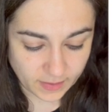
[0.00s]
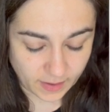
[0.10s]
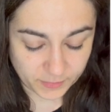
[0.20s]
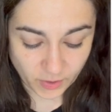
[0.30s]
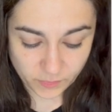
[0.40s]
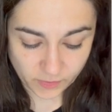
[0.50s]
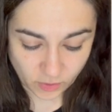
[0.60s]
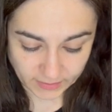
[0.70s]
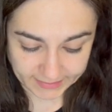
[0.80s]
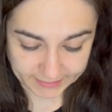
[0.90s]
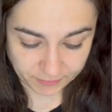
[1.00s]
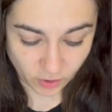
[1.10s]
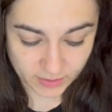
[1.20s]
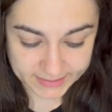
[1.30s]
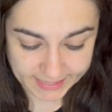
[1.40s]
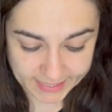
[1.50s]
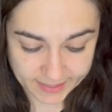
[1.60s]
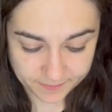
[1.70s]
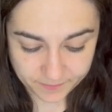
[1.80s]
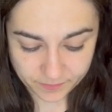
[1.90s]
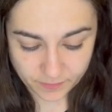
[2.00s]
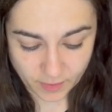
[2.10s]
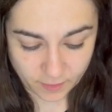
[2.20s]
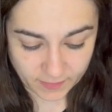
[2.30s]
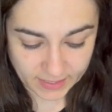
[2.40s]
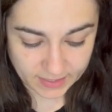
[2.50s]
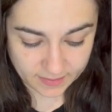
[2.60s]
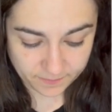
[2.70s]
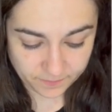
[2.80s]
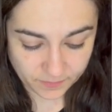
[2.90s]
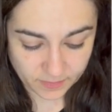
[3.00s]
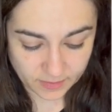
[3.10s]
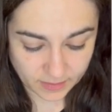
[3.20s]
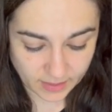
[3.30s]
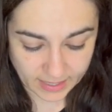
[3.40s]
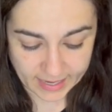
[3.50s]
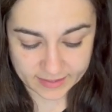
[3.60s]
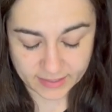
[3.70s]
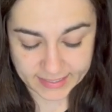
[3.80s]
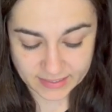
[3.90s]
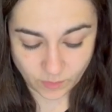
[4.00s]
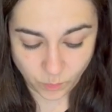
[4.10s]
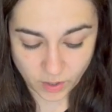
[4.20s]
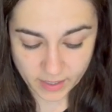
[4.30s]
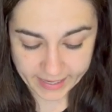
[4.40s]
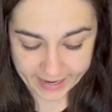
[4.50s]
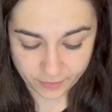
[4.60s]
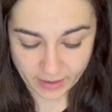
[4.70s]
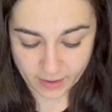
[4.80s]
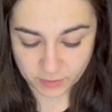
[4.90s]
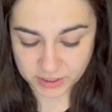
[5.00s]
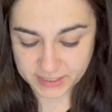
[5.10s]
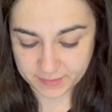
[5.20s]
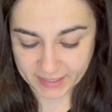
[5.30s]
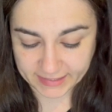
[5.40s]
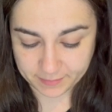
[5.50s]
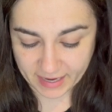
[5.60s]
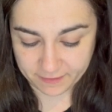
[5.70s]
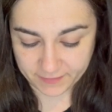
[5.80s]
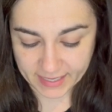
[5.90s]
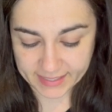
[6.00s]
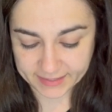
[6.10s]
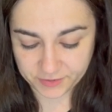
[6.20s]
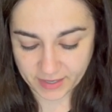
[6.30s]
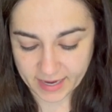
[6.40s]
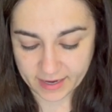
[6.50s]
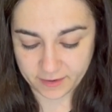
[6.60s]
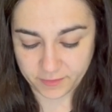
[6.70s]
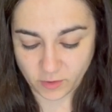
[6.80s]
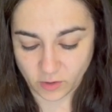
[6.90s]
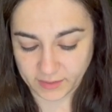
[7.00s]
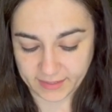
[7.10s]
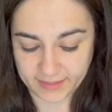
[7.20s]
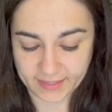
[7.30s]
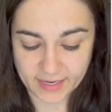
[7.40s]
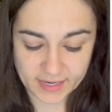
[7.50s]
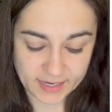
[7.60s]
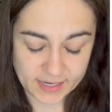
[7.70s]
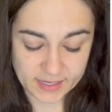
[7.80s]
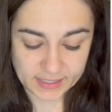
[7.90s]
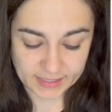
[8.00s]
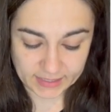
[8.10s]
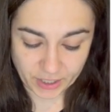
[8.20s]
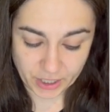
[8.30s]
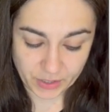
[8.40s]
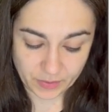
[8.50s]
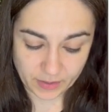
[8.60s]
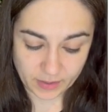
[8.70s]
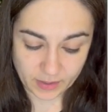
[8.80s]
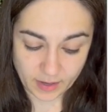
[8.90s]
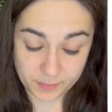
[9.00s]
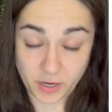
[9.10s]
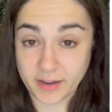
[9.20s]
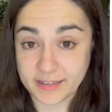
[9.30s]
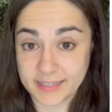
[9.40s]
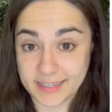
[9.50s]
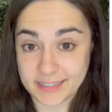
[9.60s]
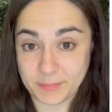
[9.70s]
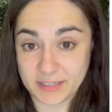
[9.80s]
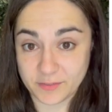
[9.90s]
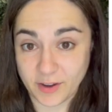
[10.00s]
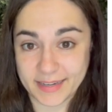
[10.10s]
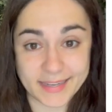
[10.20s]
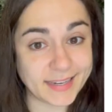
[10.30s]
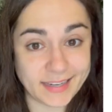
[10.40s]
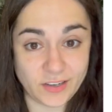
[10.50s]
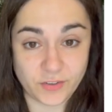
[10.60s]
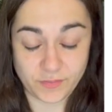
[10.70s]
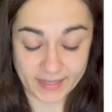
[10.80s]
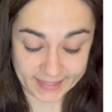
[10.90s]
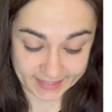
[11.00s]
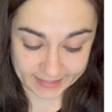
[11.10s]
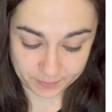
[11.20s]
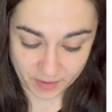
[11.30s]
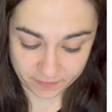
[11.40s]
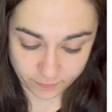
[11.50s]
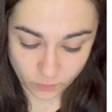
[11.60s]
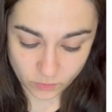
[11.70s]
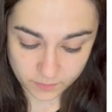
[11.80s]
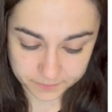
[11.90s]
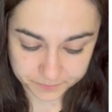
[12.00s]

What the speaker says: I'm told the costs of the holiday over here. And I need to work out how much Tim has to pay for his share of the costs. So I'm going to need to be dividing each of these things by 4.